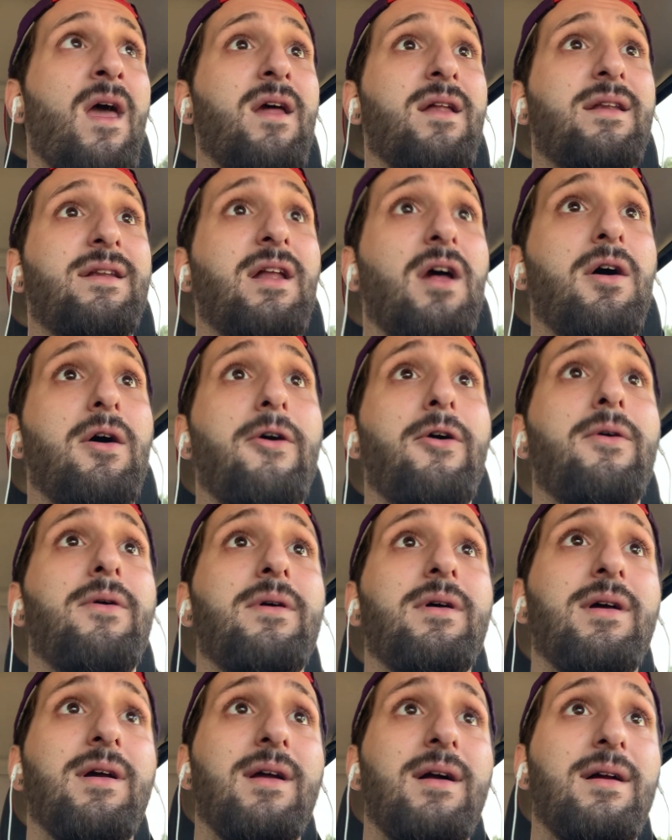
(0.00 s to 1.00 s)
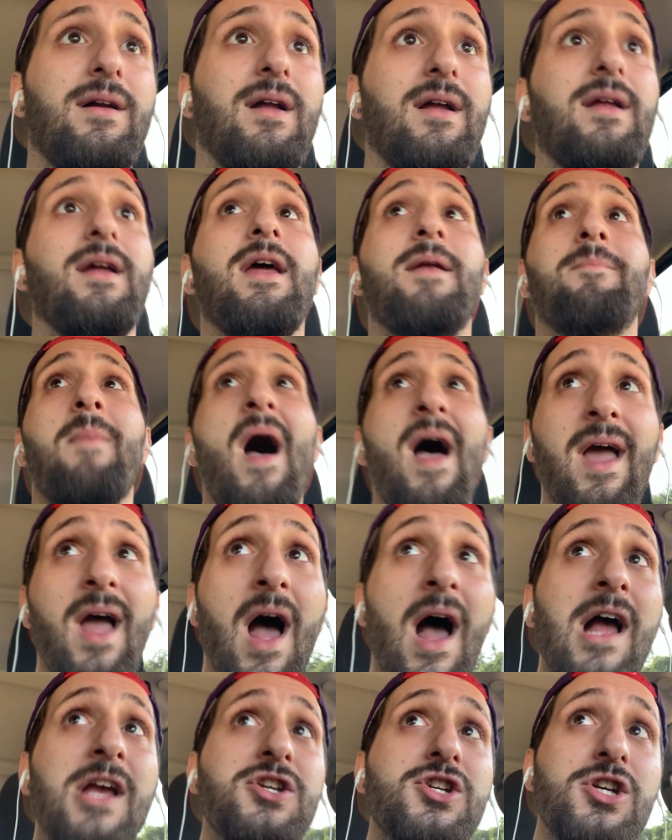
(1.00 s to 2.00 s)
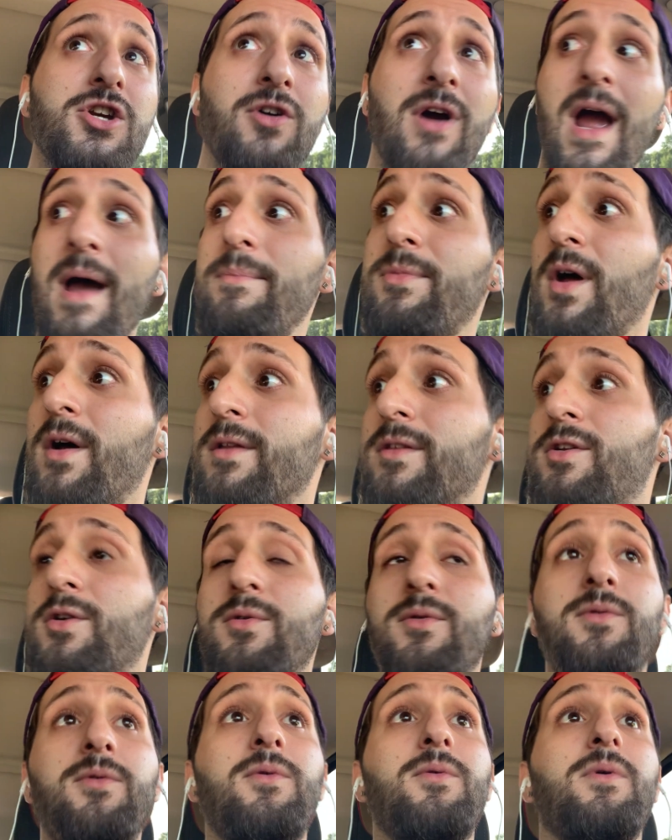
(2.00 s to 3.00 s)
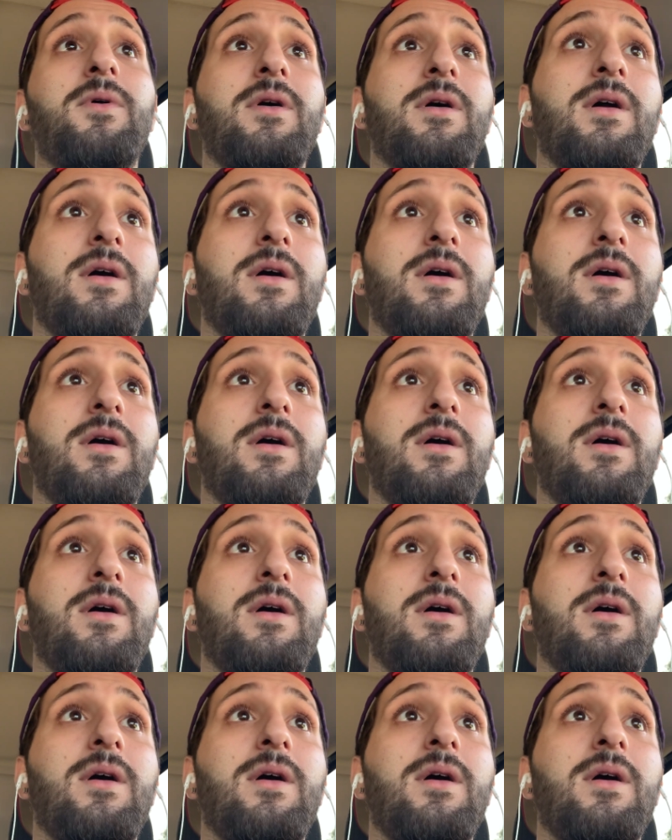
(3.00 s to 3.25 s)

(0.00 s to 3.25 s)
So, in my eyes, she grabbed onto